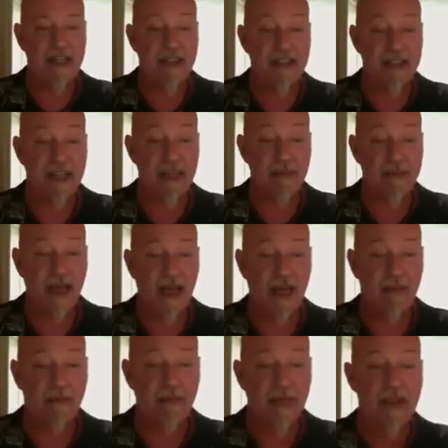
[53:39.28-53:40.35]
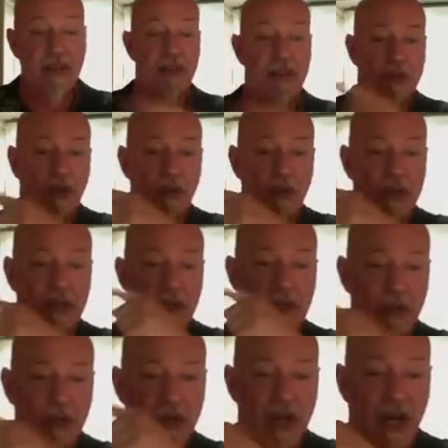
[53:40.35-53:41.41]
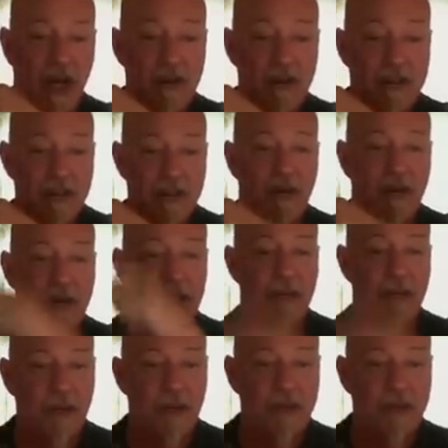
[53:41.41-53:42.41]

the same time. So are we going to build a house or are we going to put the